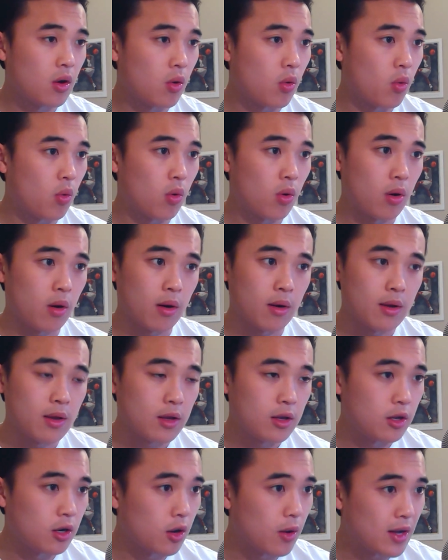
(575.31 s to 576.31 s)
or,
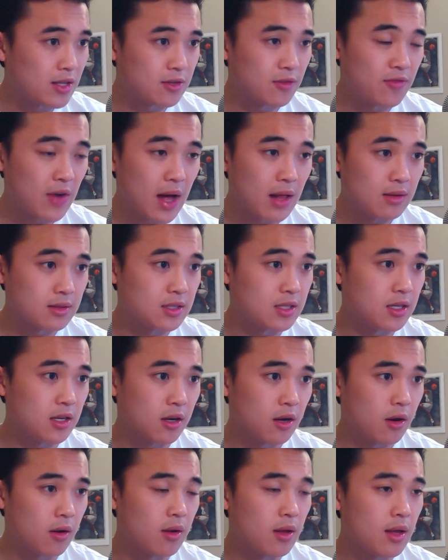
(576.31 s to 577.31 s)
you know, as a
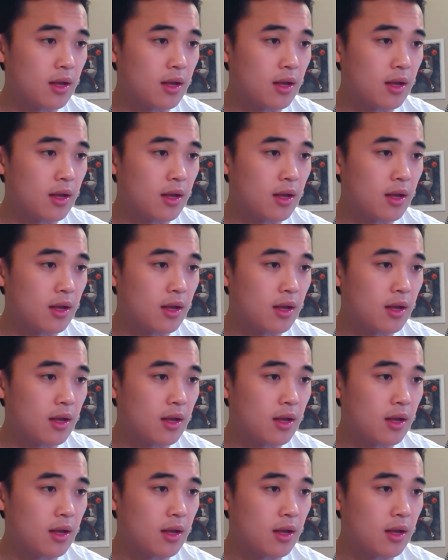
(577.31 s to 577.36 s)
volunteer.